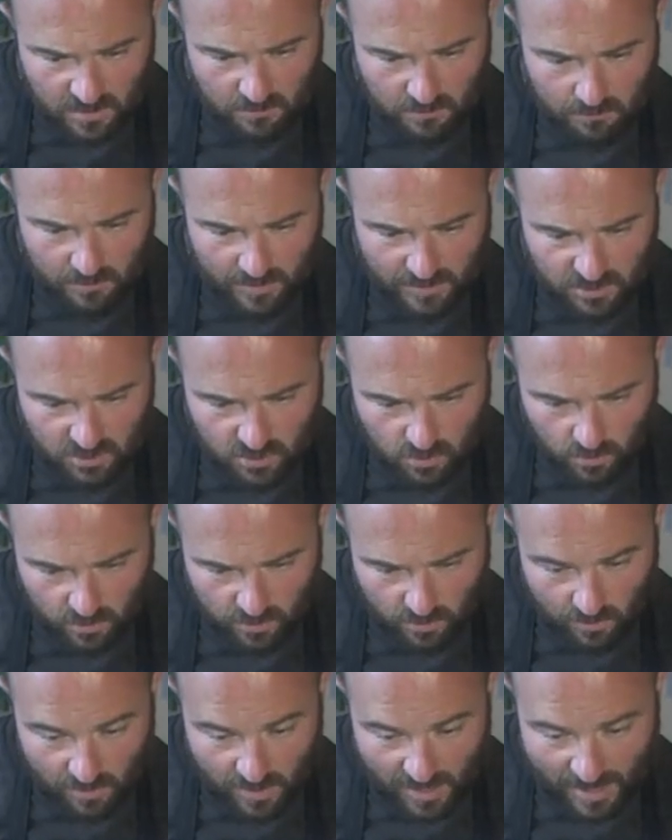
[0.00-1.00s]
Make sure
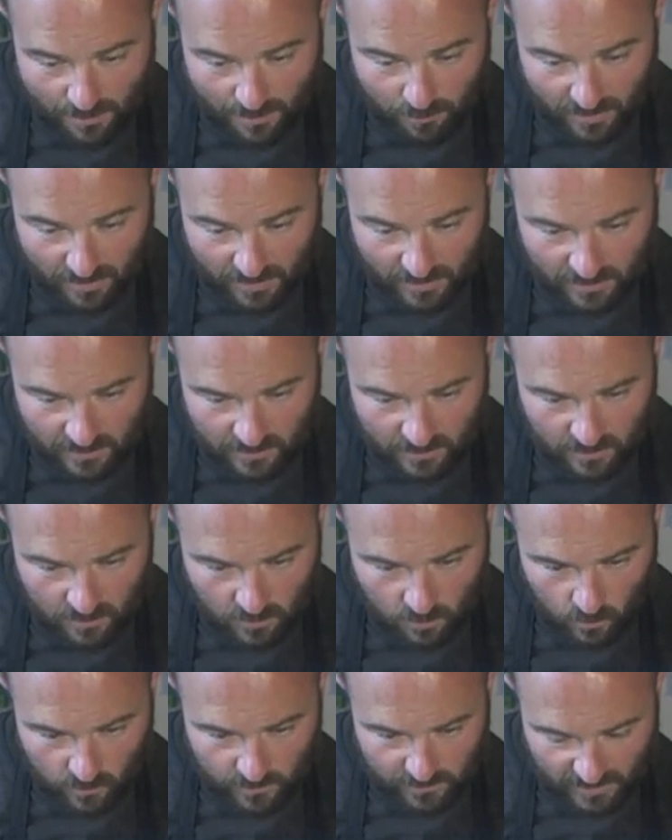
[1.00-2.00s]
you're happy
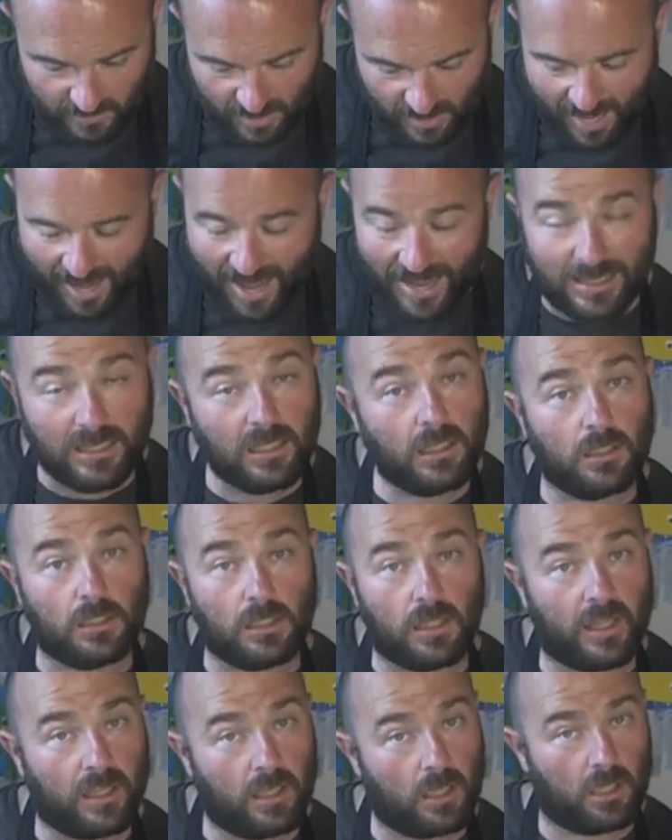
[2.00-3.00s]
with the
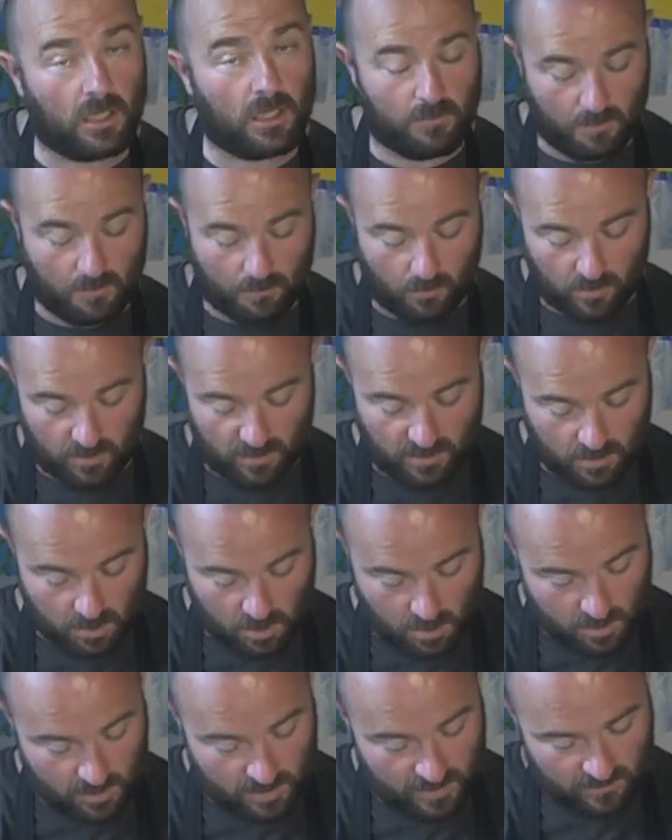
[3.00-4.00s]
angle that you're going to be putting it
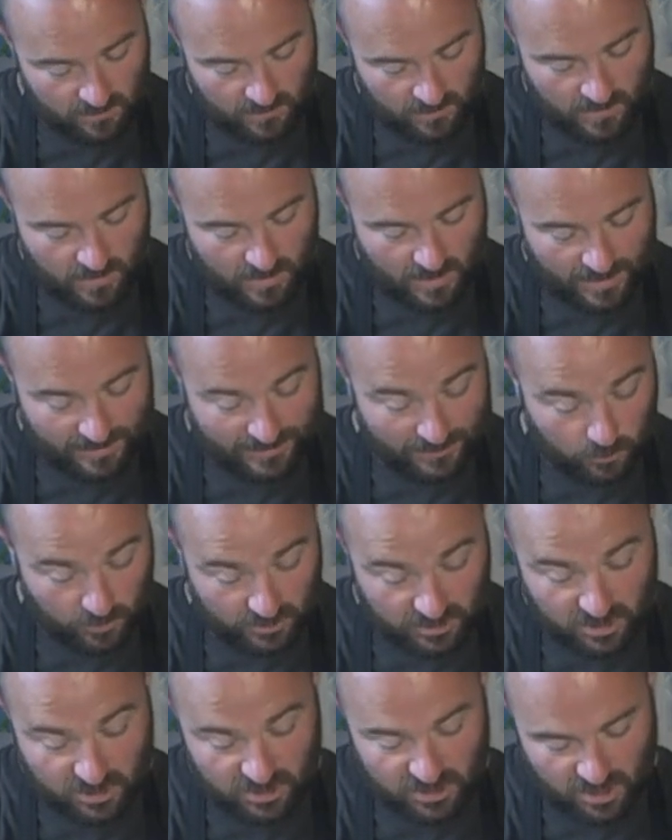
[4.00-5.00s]
on and
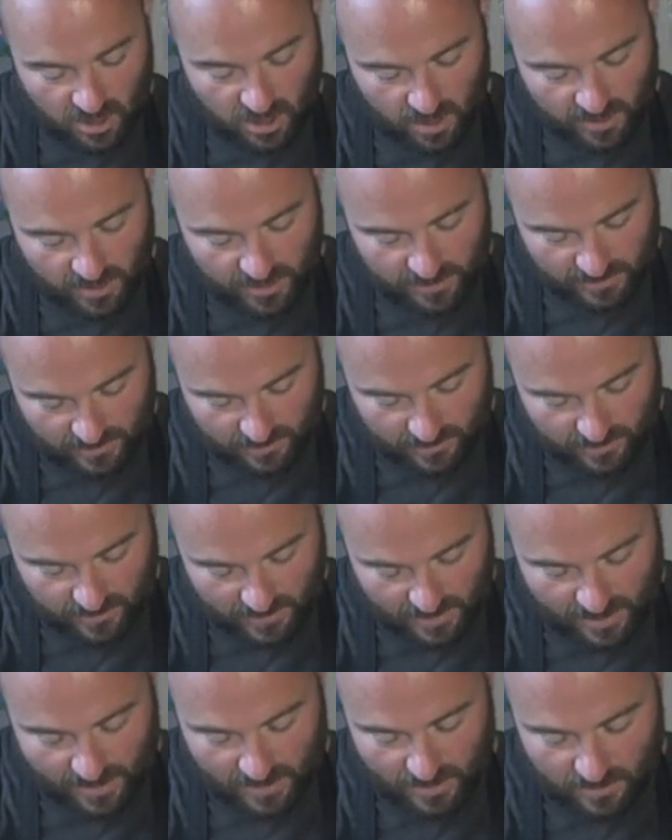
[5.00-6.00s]
which side, and
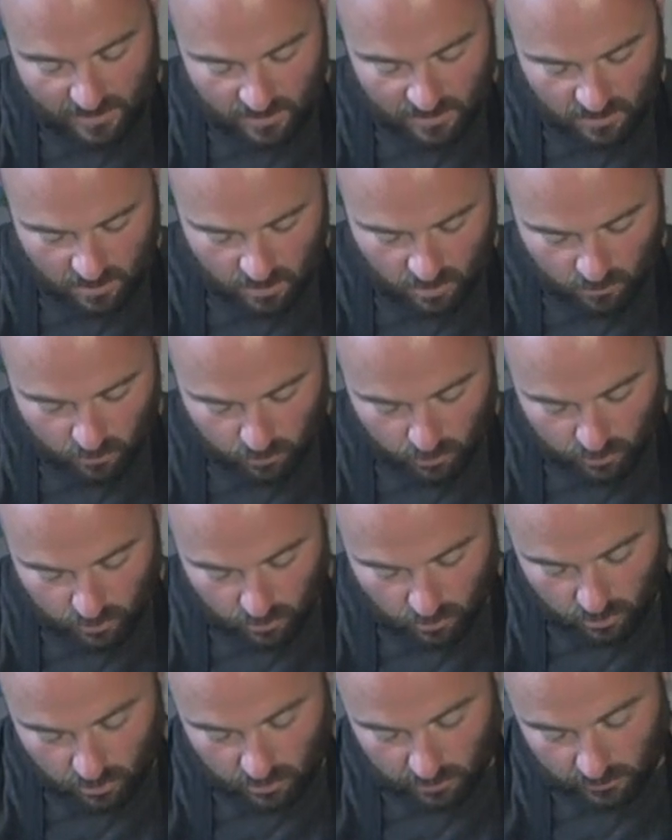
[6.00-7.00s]
then put
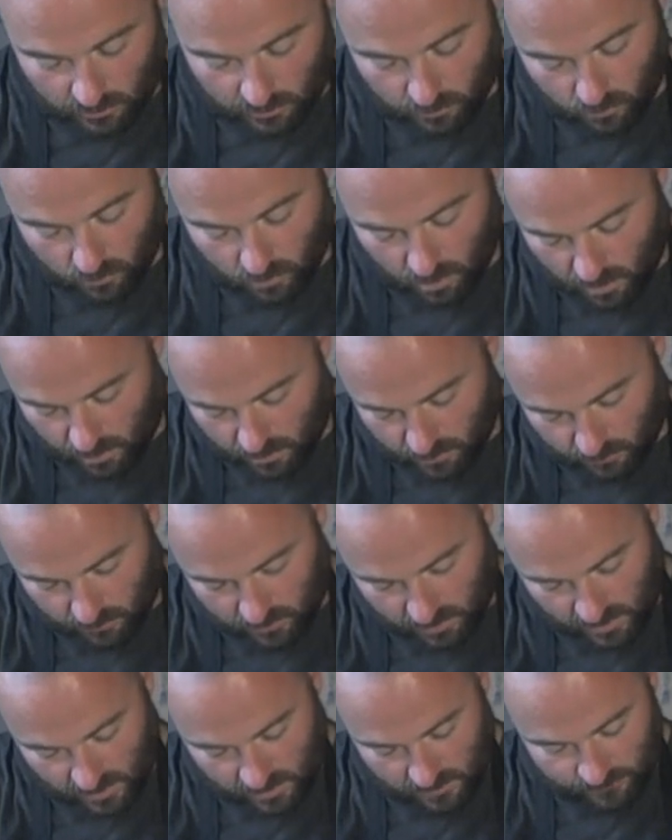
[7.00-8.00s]
your glue on,
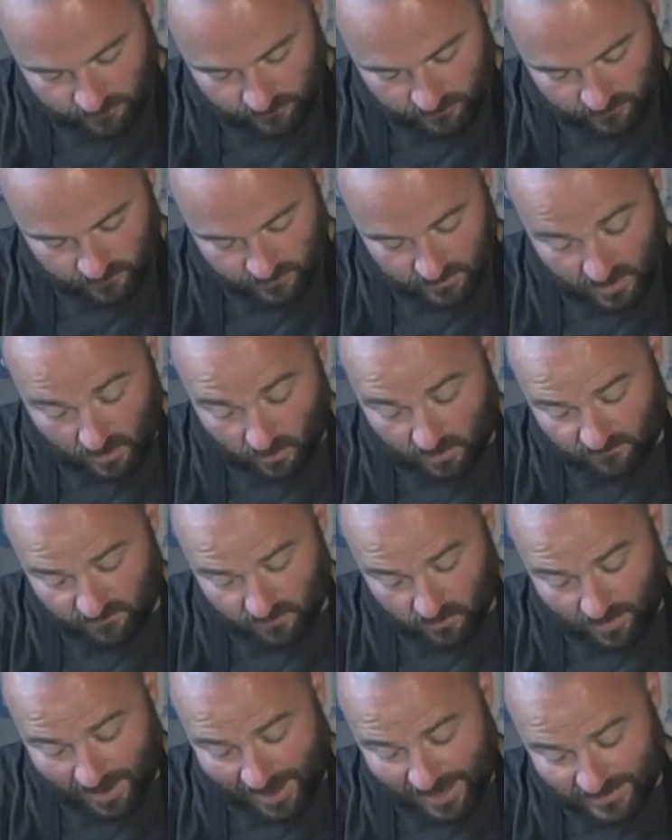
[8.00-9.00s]
okay? Now if
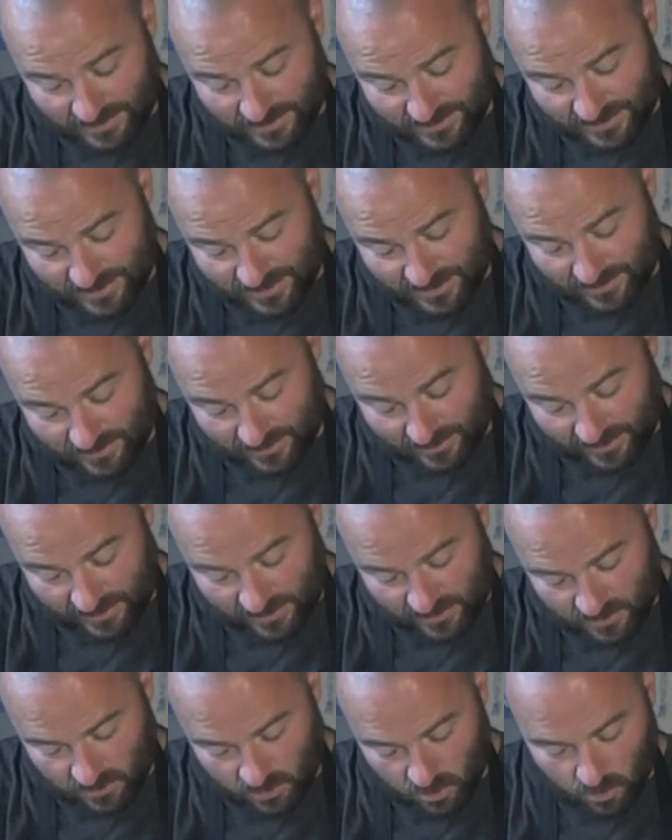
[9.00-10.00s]
you
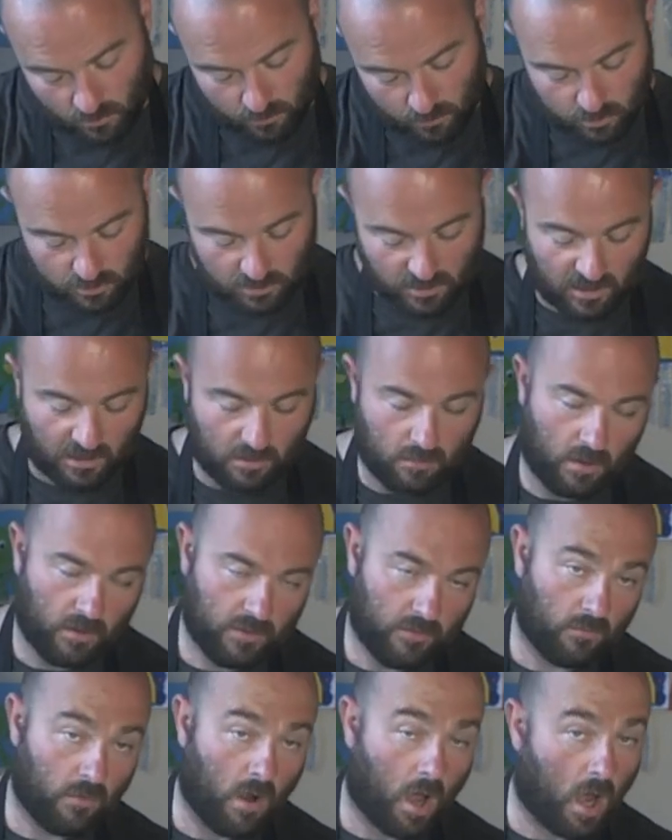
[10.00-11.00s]
accidentally put glue on
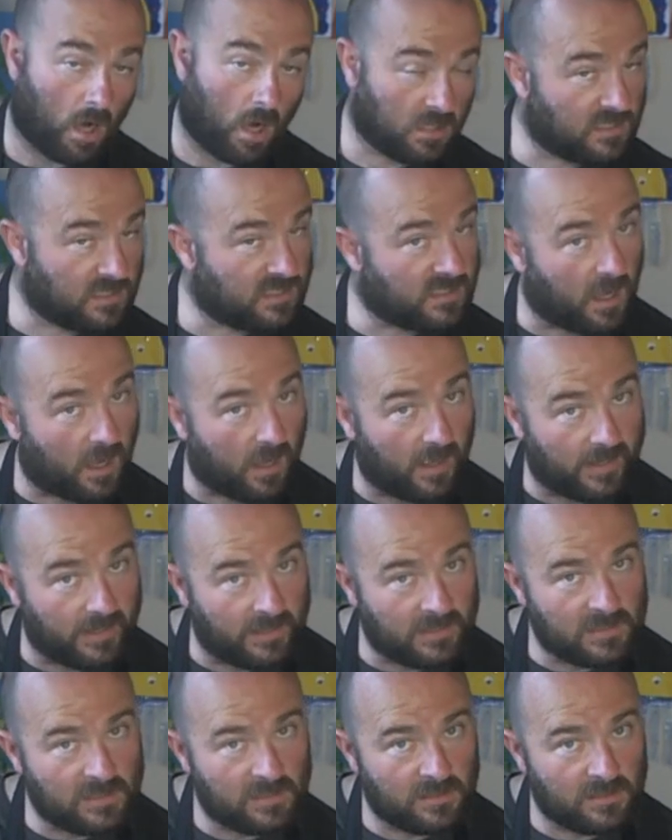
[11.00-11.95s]
the wrong side,